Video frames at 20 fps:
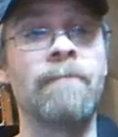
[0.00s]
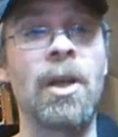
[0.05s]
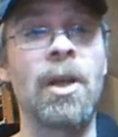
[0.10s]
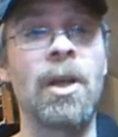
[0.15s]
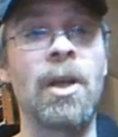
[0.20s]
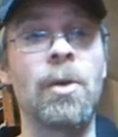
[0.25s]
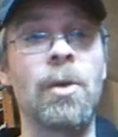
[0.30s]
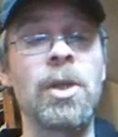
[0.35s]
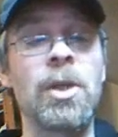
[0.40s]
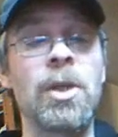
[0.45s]

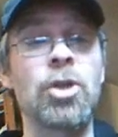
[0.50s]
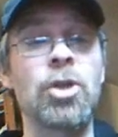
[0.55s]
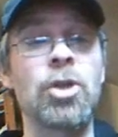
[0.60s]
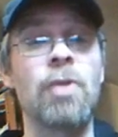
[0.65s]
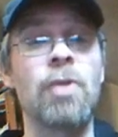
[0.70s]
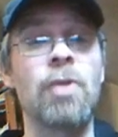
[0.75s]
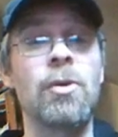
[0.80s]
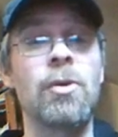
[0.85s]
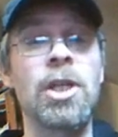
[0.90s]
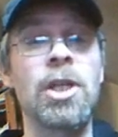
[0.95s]
Erwin
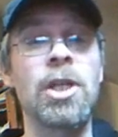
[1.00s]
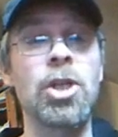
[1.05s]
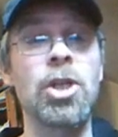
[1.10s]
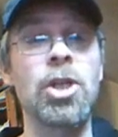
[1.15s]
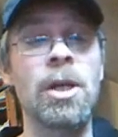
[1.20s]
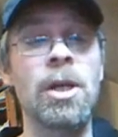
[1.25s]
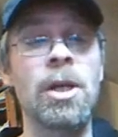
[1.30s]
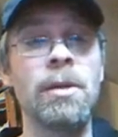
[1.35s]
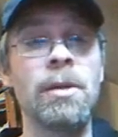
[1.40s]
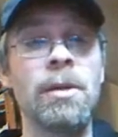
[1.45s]

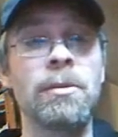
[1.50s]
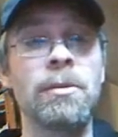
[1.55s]
Schrödinger,